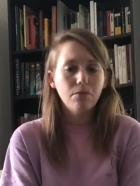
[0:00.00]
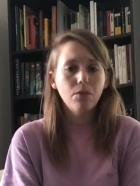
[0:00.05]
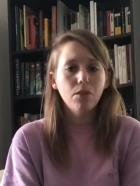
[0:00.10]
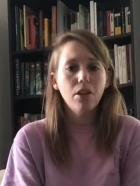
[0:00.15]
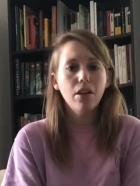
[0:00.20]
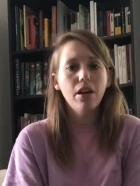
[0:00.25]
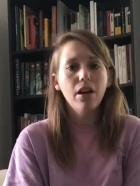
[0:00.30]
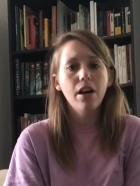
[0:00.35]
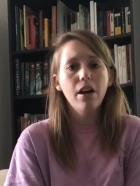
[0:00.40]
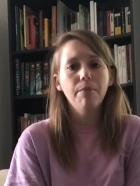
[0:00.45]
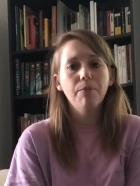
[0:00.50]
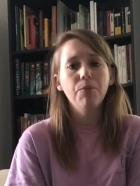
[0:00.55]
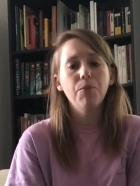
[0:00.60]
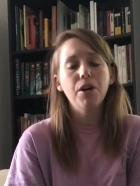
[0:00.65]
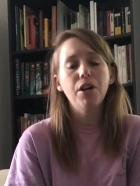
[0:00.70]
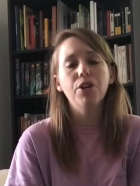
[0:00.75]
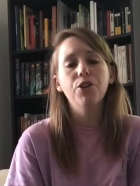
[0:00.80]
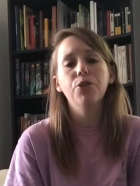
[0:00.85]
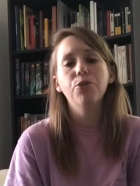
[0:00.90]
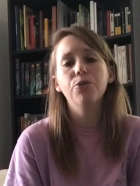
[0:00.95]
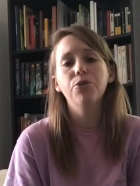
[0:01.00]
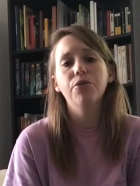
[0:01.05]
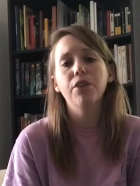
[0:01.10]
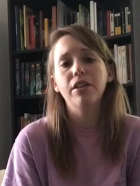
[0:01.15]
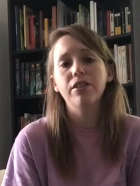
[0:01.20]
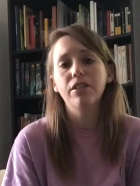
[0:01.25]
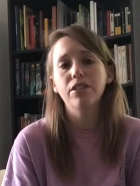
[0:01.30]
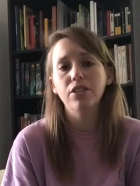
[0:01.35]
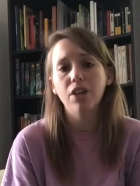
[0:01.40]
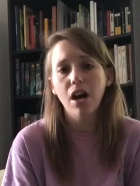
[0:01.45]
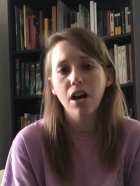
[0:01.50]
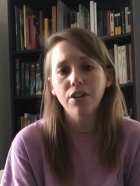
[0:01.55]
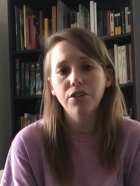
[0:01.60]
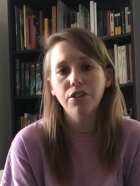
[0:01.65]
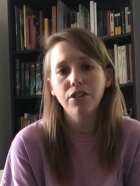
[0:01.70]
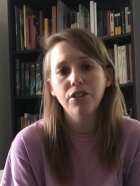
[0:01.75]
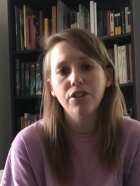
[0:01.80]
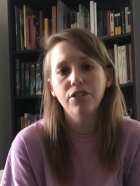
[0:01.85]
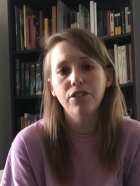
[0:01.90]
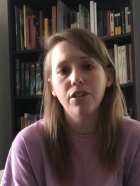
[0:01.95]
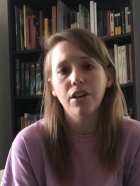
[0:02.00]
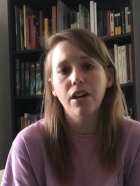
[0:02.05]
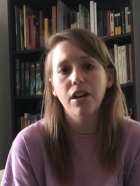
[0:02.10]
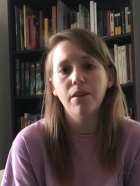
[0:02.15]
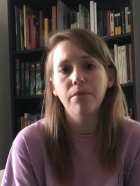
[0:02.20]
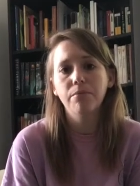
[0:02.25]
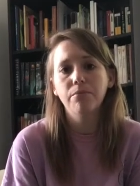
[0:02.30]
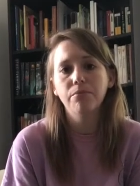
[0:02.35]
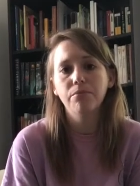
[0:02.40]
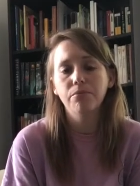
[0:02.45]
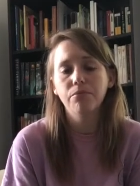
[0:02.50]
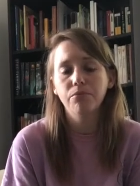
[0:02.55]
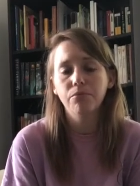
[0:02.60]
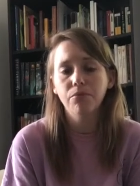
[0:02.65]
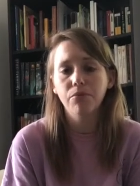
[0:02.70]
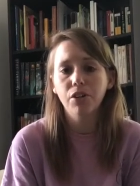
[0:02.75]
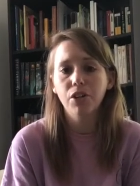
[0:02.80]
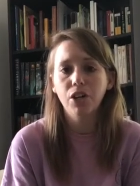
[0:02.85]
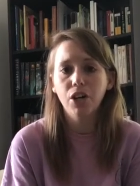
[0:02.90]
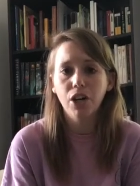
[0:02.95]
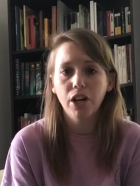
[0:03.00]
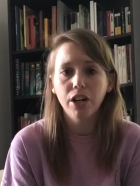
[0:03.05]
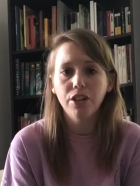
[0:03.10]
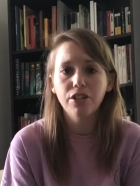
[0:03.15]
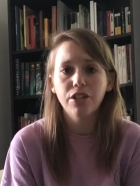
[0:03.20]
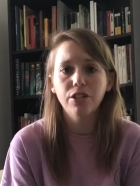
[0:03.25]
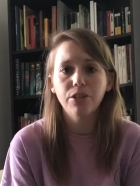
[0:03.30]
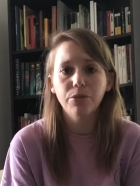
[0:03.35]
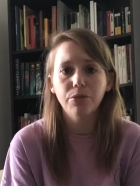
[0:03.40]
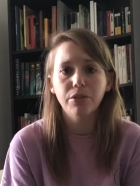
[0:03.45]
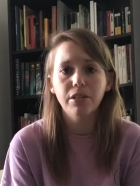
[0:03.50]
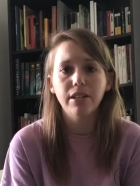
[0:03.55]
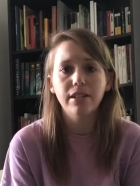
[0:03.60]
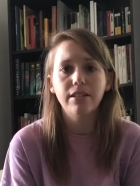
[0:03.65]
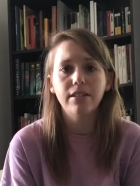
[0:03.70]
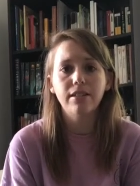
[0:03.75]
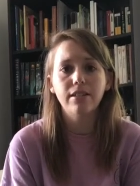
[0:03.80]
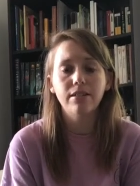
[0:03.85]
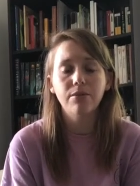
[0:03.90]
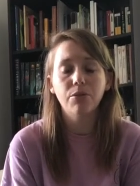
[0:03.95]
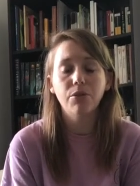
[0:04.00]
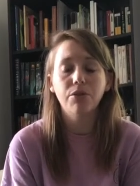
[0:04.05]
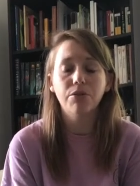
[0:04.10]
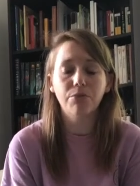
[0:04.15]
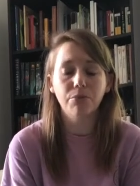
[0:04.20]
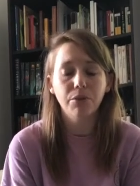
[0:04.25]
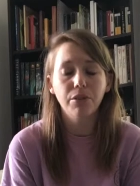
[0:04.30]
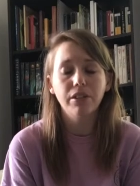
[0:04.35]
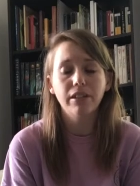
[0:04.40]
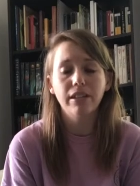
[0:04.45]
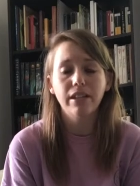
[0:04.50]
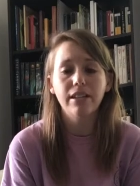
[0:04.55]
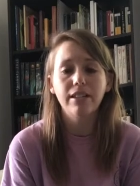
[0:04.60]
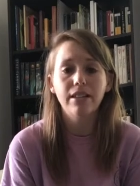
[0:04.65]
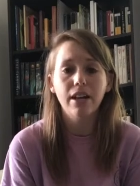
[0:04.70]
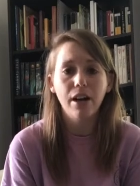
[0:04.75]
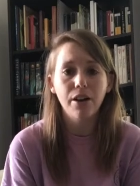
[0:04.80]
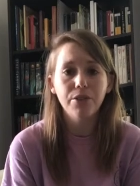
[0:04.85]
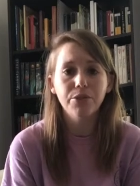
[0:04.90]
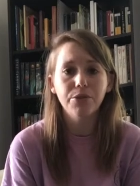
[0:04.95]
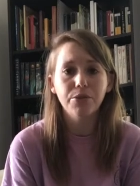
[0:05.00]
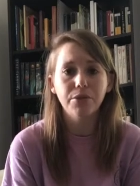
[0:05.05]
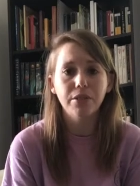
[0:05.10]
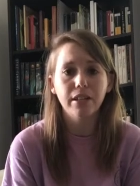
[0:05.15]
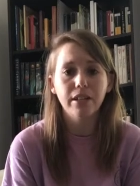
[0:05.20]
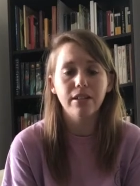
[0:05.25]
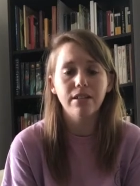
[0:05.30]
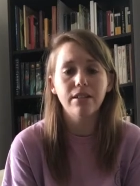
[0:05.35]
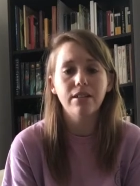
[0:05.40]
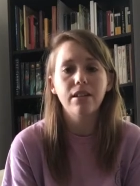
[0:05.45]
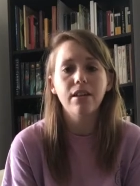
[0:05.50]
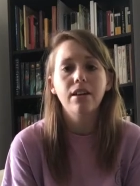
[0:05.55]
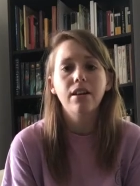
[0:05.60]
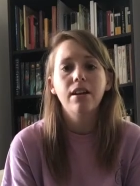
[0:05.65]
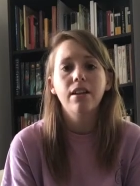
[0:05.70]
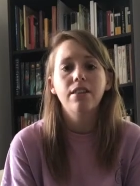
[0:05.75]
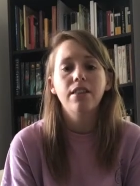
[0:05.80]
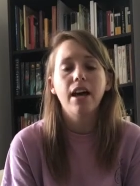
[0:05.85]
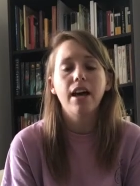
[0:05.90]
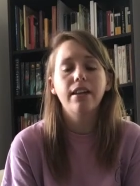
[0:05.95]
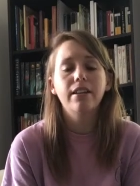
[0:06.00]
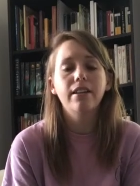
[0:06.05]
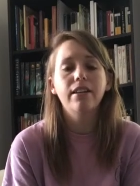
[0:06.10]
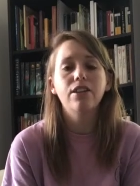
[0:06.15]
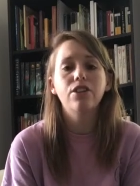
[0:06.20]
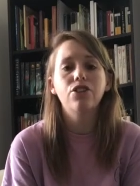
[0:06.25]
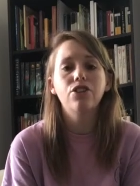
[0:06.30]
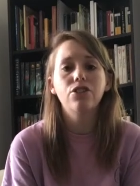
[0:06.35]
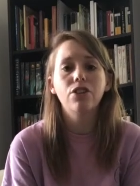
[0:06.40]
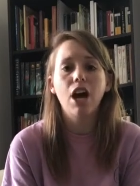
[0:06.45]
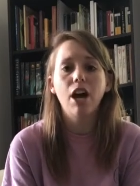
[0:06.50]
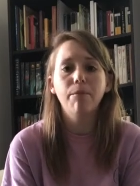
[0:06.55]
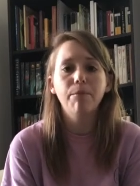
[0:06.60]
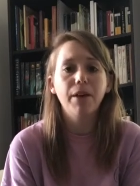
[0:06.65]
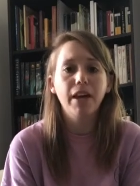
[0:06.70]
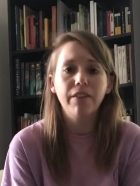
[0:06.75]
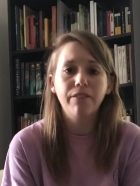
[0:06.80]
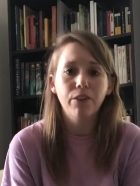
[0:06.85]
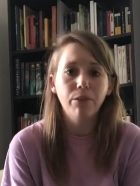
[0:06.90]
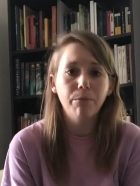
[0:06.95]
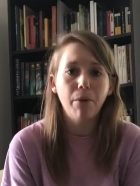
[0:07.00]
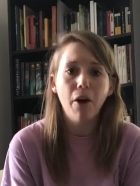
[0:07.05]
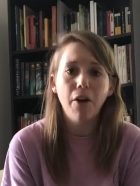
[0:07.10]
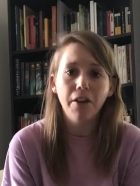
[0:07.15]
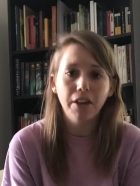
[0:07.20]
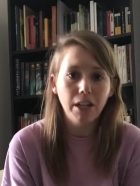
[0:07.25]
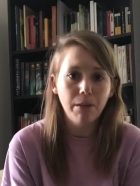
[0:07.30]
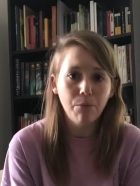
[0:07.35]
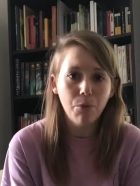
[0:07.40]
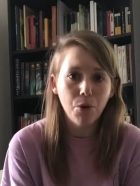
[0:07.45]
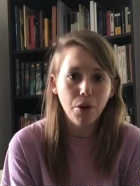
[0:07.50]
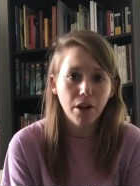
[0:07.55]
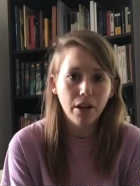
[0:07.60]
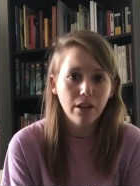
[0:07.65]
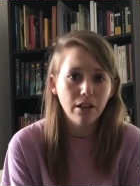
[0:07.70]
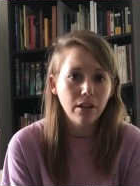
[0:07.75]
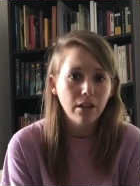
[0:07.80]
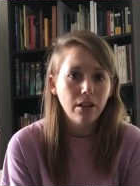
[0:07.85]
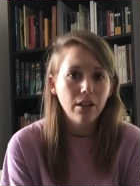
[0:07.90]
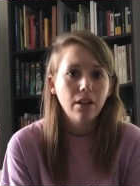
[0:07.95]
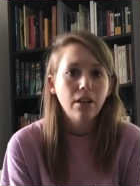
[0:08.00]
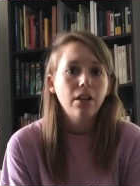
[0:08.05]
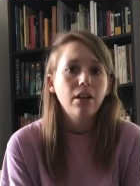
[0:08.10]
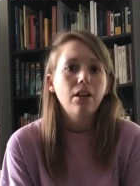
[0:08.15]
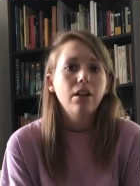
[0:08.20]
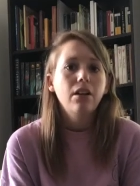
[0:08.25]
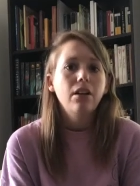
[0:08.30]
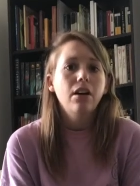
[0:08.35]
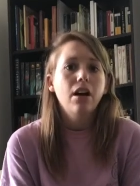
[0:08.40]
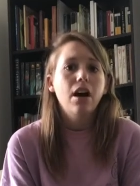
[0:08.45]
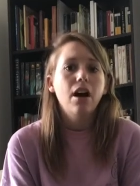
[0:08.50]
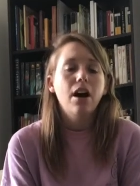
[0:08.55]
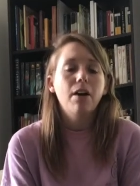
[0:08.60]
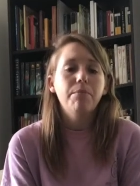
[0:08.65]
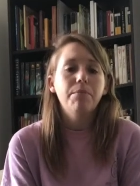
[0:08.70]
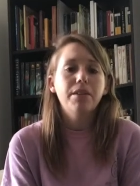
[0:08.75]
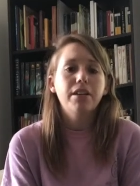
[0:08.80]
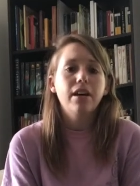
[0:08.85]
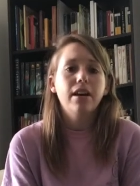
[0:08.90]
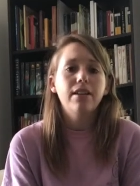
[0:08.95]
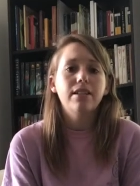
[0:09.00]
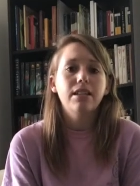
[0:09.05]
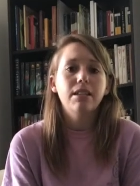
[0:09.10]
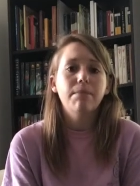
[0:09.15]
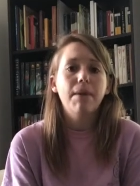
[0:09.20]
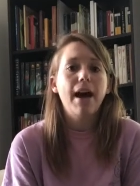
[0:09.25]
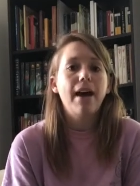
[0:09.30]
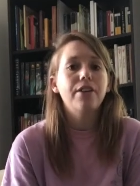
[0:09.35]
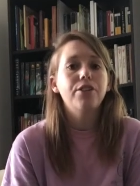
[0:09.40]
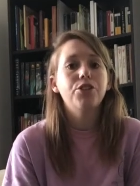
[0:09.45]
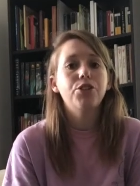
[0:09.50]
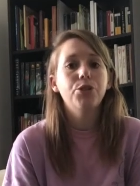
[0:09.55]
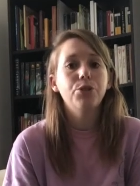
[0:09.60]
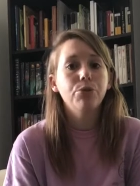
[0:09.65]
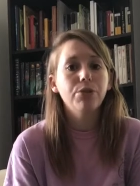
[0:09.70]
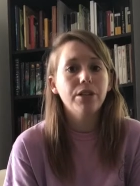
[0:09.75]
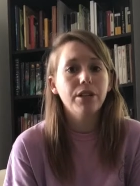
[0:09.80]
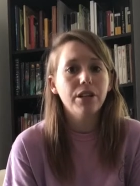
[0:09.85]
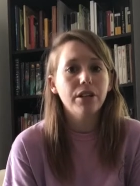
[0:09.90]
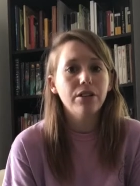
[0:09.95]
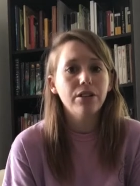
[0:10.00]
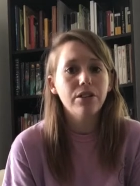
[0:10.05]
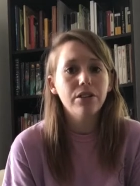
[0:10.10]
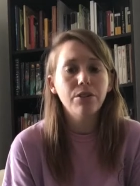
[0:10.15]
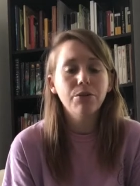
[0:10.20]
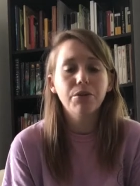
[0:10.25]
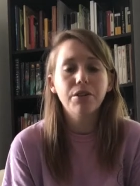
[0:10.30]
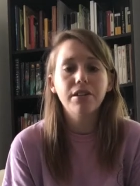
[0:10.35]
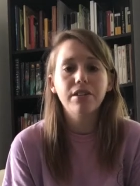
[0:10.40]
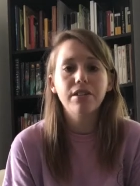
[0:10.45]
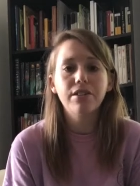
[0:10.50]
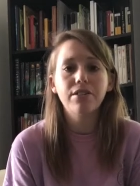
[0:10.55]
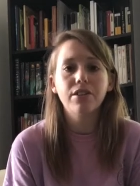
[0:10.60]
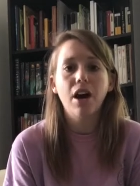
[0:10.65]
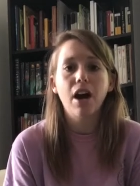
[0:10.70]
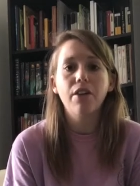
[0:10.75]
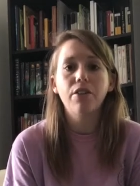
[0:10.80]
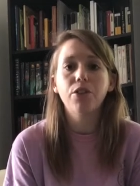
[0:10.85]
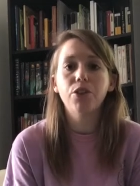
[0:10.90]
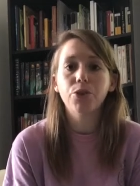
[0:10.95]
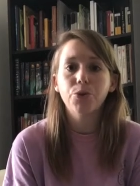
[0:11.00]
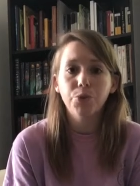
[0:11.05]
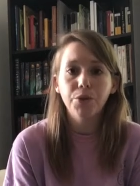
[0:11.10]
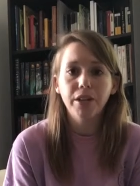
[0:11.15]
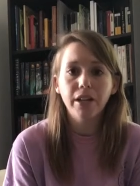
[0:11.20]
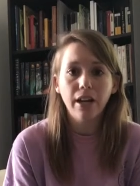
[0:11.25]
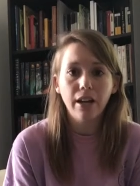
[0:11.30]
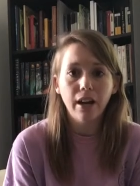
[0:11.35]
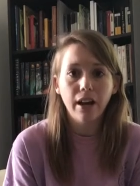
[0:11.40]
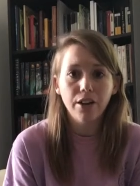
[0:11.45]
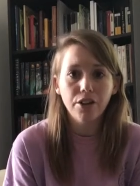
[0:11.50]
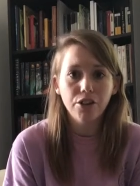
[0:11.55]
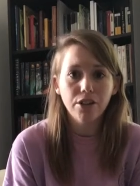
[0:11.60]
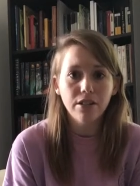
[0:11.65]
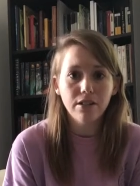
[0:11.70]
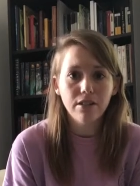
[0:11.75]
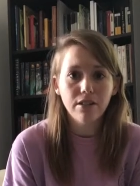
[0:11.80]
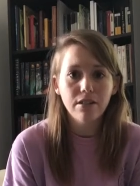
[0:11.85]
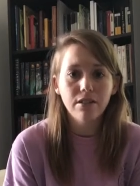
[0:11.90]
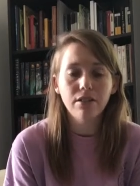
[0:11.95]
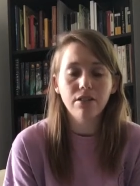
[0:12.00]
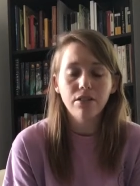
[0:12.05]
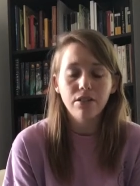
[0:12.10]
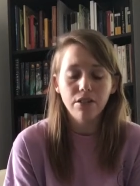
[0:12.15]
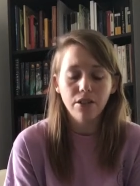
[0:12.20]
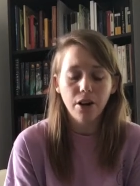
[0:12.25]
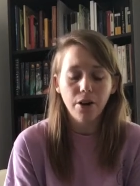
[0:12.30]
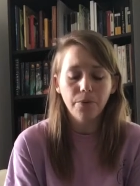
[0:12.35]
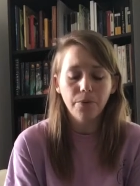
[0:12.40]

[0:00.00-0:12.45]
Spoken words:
And the doctor encourages Lucas, so really he tells Lucas that he should not play football anymore. Because in the past 2 years, Lucas has gotten 3 concussions. So